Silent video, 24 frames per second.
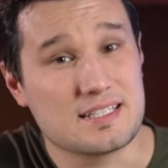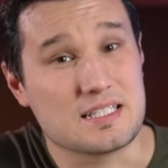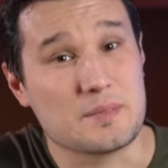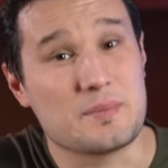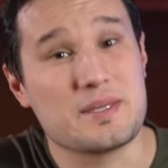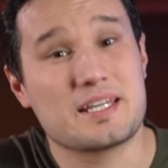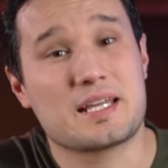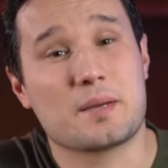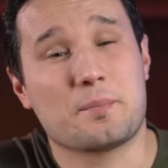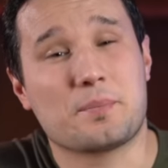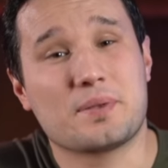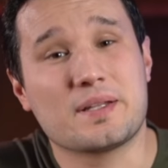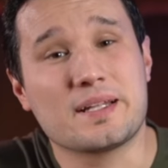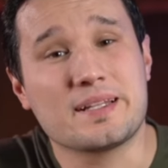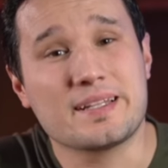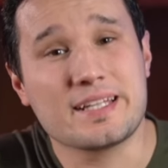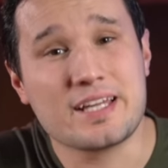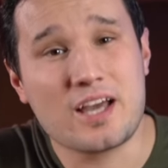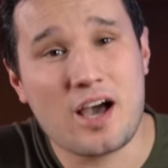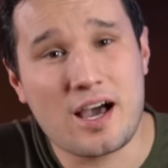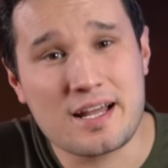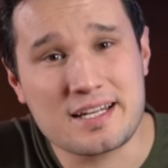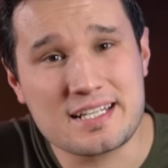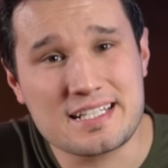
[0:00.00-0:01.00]
To be
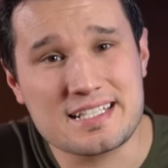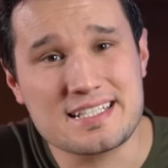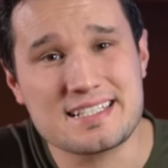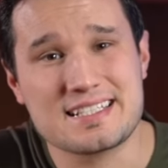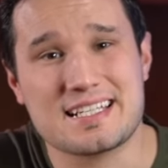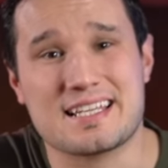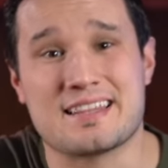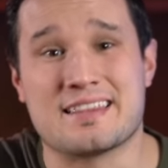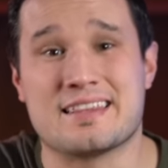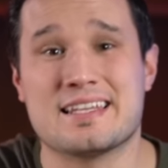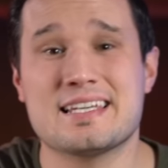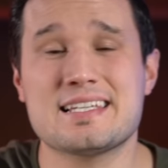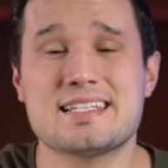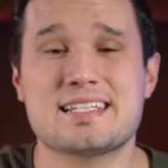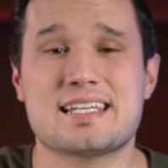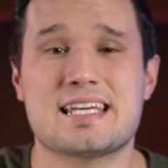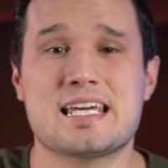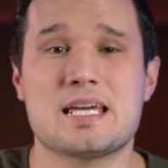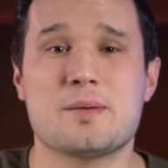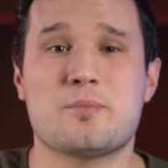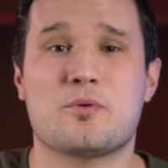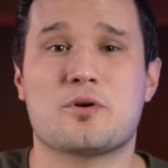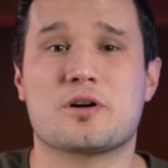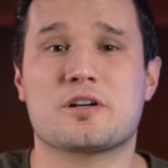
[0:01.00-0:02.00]
completely honest, this
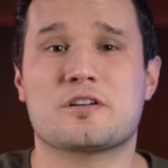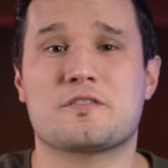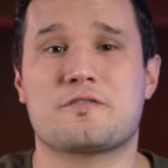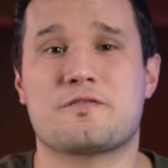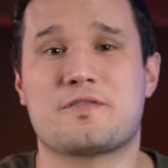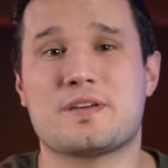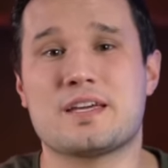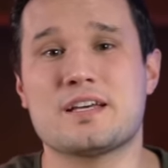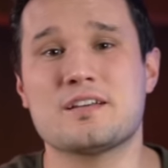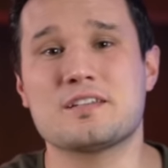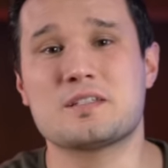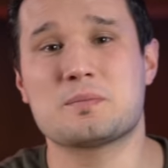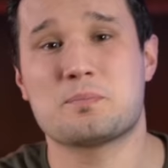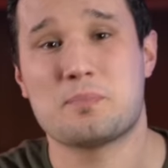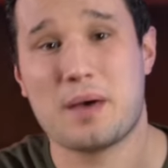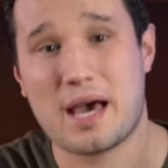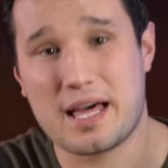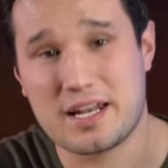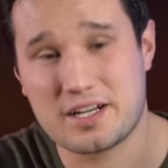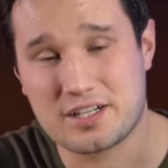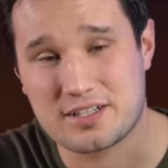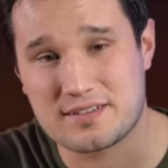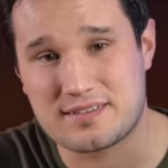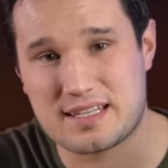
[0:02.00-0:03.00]
keyboard feels
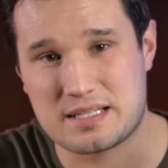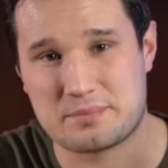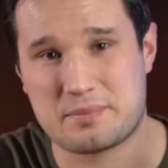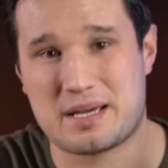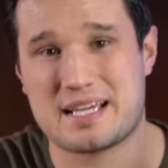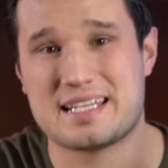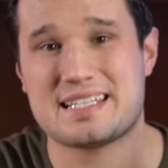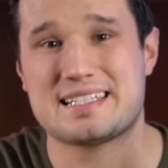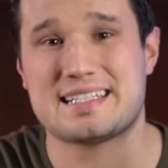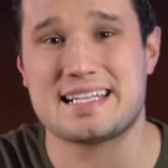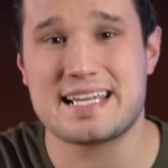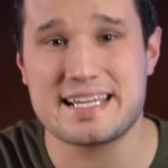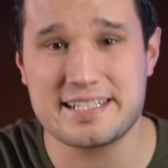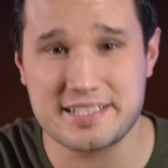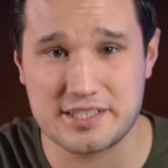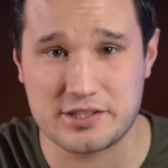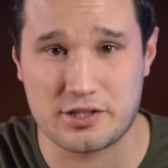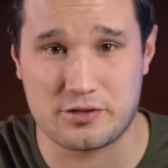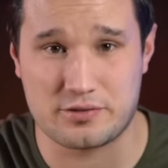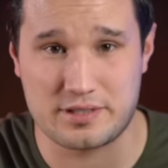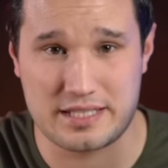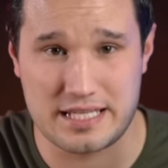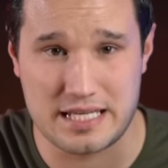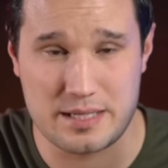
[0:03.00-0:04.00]
better than my
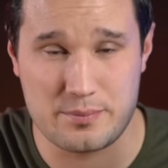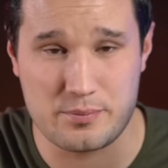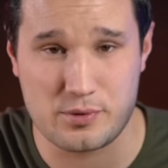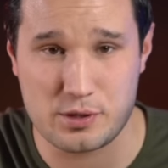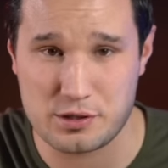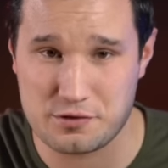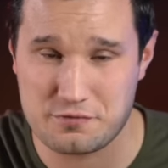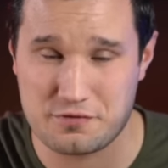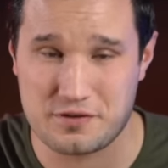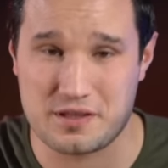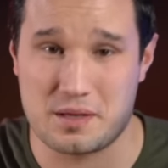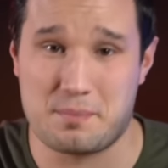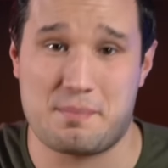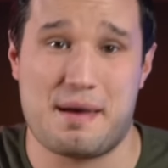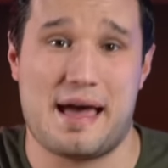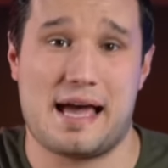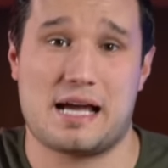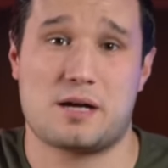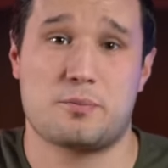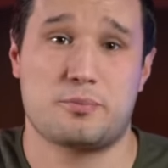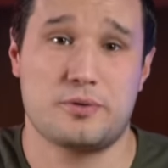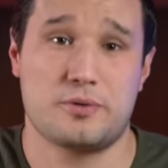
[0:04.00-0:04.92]
standalone keyboard for the Mac